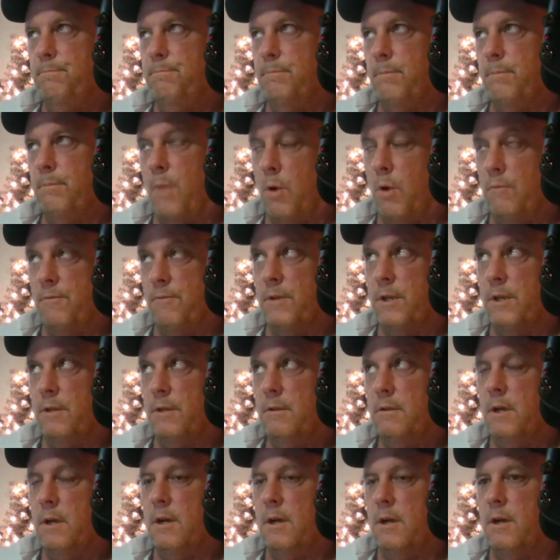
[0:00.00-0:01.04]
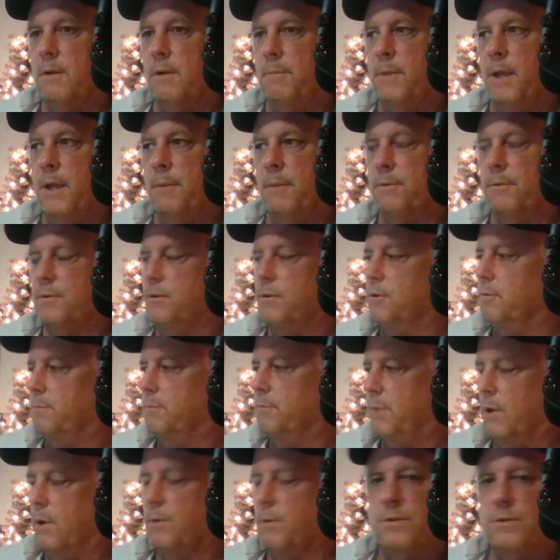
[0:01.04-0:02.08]
hopefully be able to
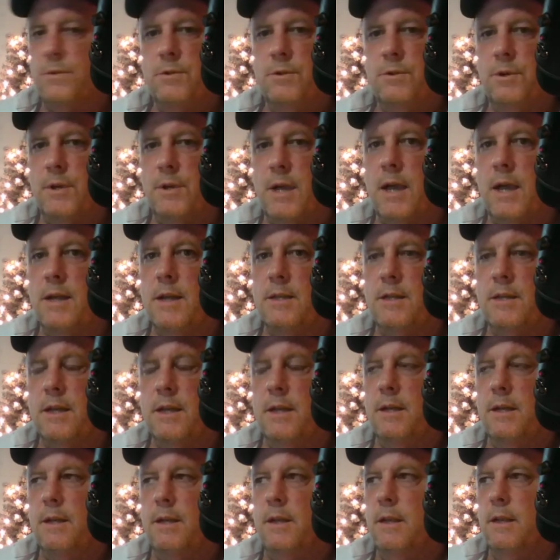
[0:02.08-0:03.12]
post your content